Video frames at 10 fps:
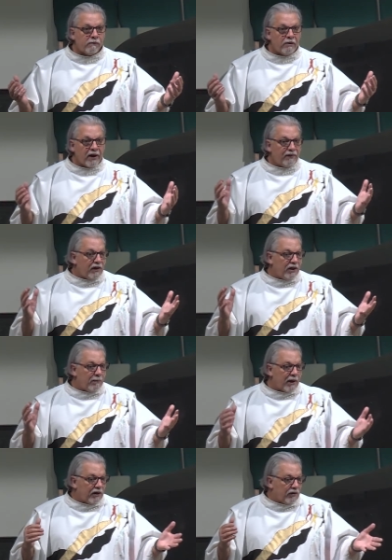And think
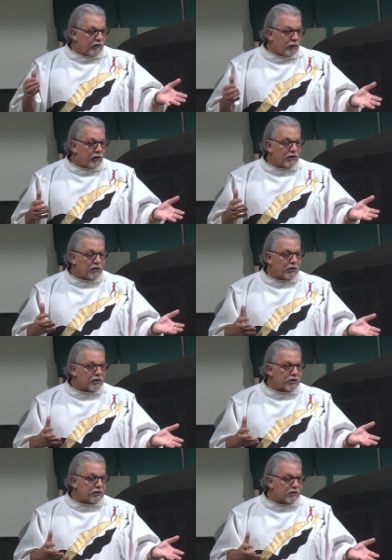about it if you could turn
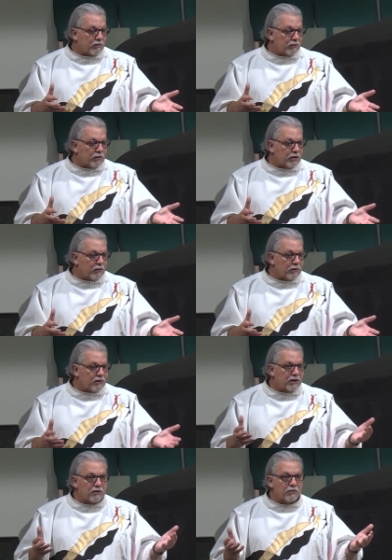stones
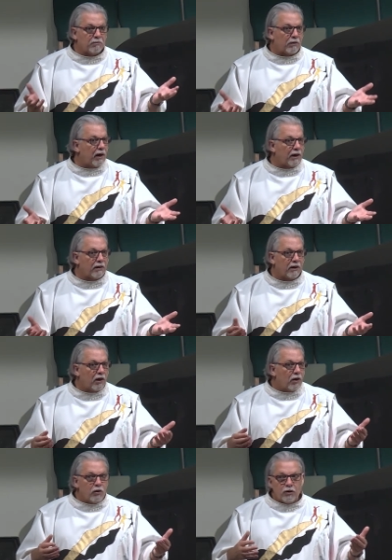into bread,
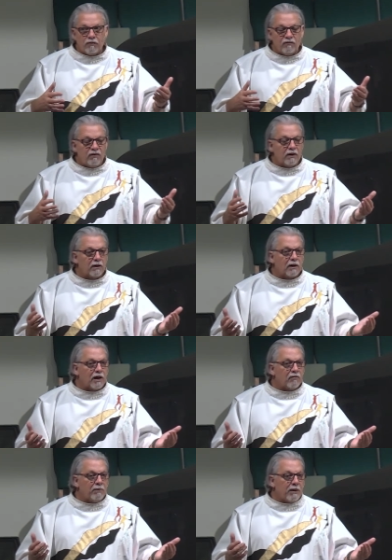you could feed a lot
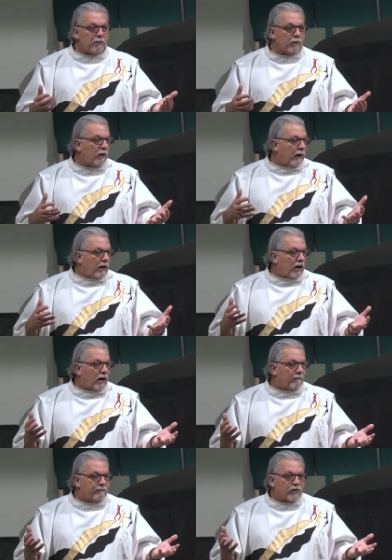of people.
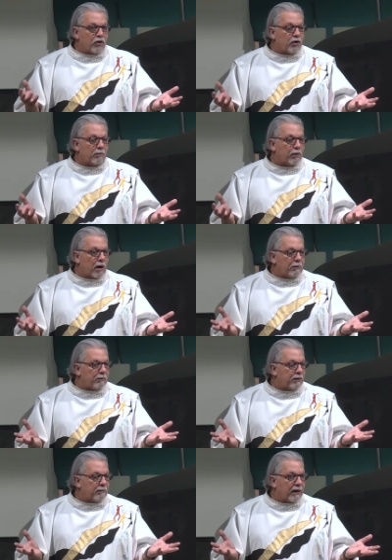Um, you could
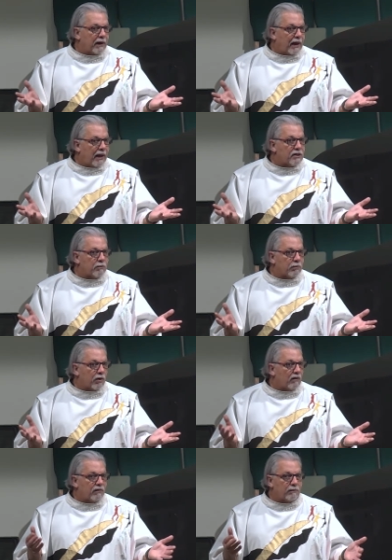probably make a handsome
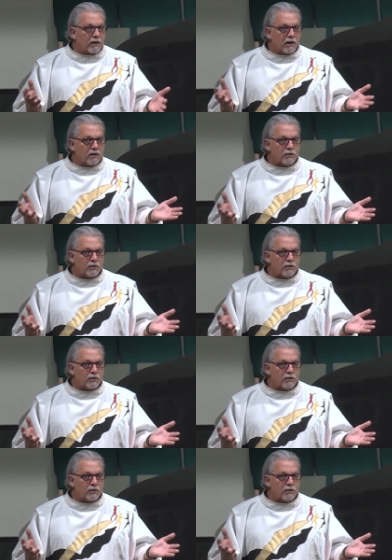profit because,